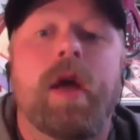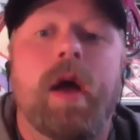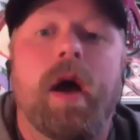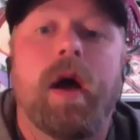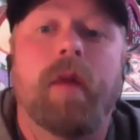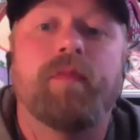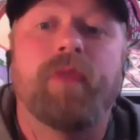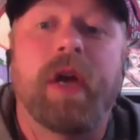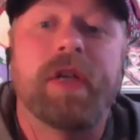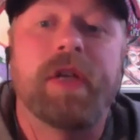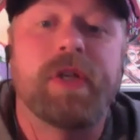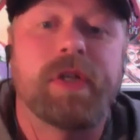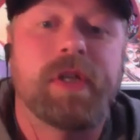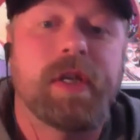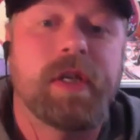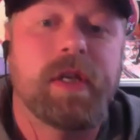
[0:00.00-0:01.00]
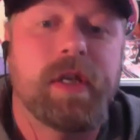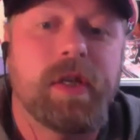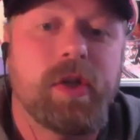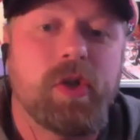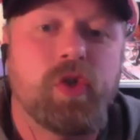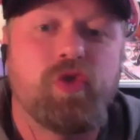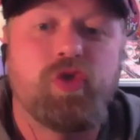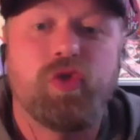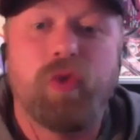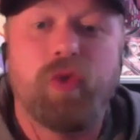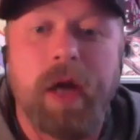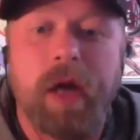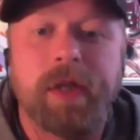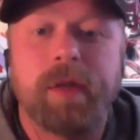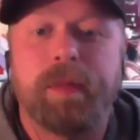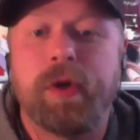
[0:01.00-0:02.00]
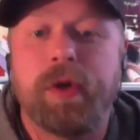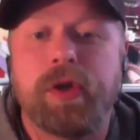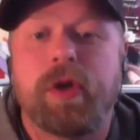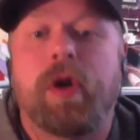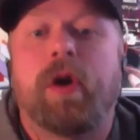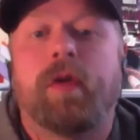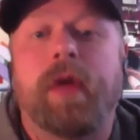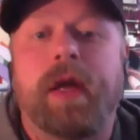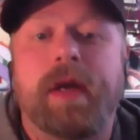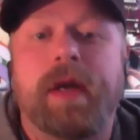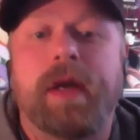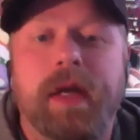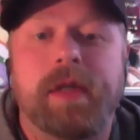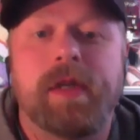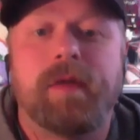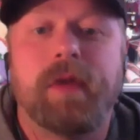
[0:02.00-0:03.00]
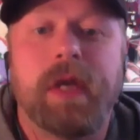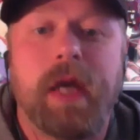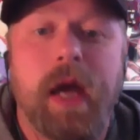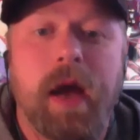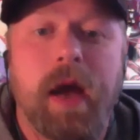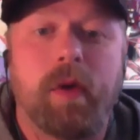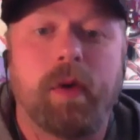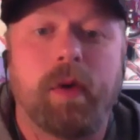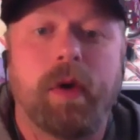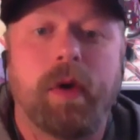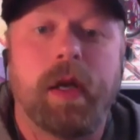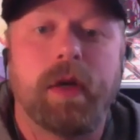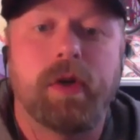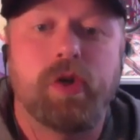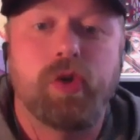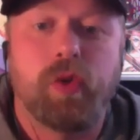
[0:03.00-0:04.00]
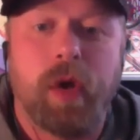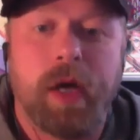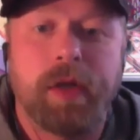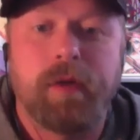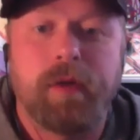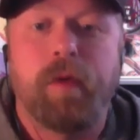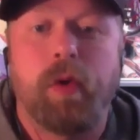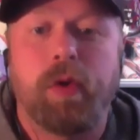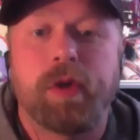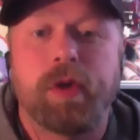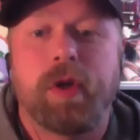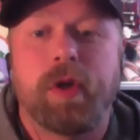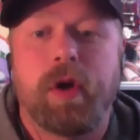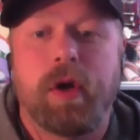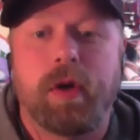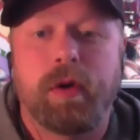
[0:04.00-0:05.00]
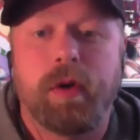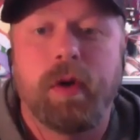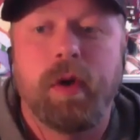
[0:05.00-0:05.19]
I just tried to push all that negativity out and tried to focus on